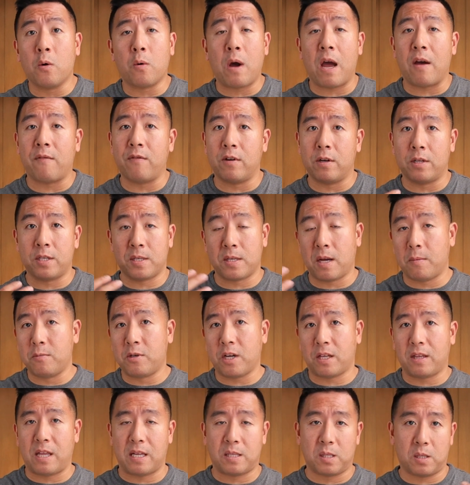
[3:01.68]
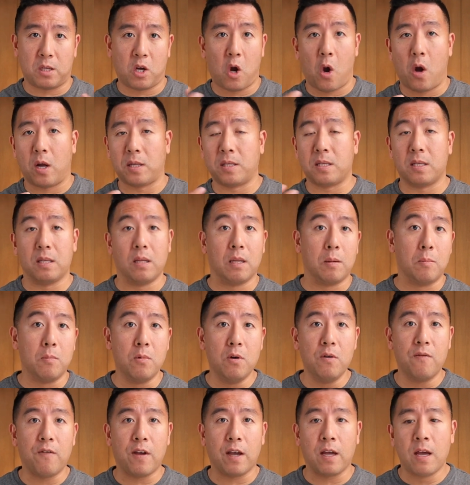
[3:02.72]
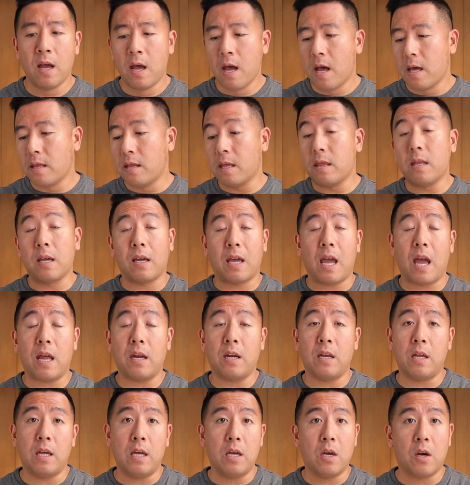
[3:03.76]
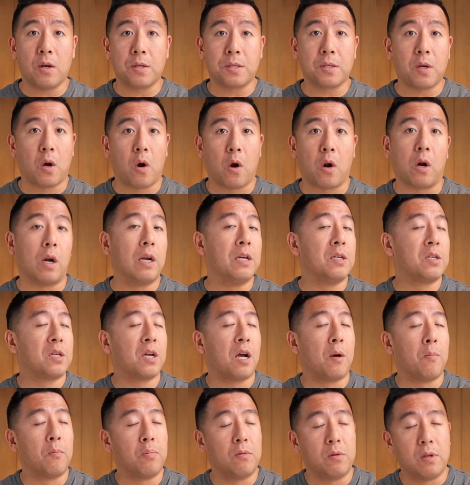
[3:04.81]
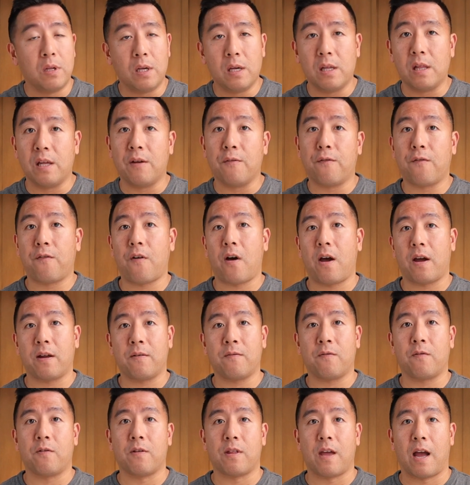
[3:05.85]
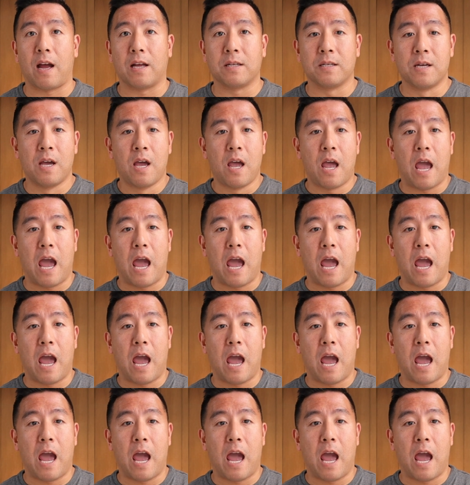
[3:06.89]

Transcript: don't have a subject that's constantly moving, then the Canon EOS R is completely fine for that,